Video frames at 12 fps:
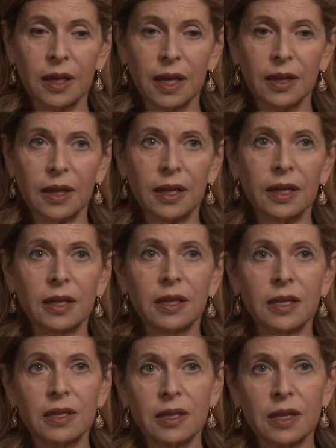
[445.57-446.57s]
I think that
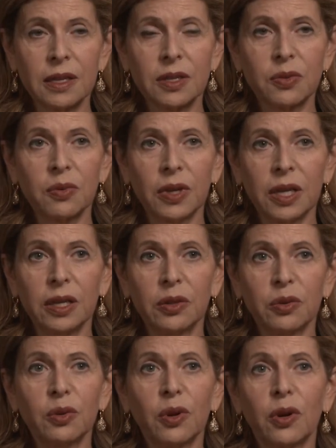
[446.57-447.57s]
these kids really
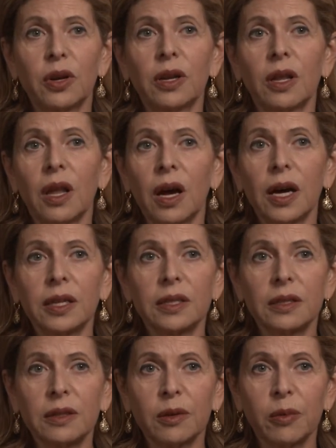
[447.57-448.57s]
do learn a lot
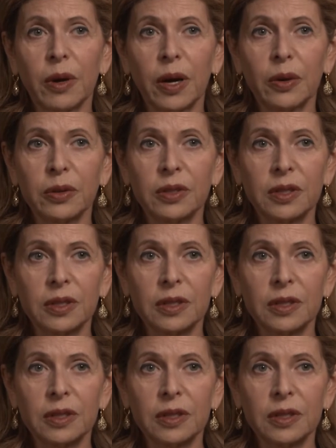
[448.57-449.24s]
about